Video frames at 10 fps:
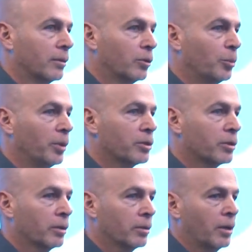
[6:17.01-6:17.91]
to your
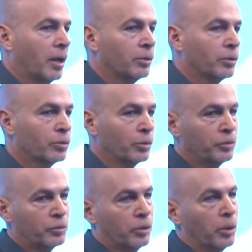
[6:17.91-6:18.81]
picture are those
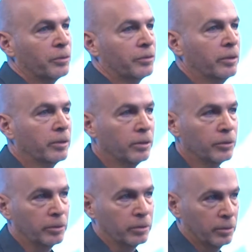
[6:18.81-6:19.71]
of close circle
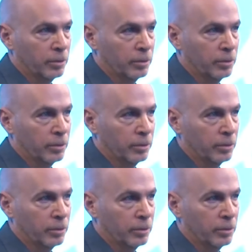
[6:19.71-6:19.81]
to you.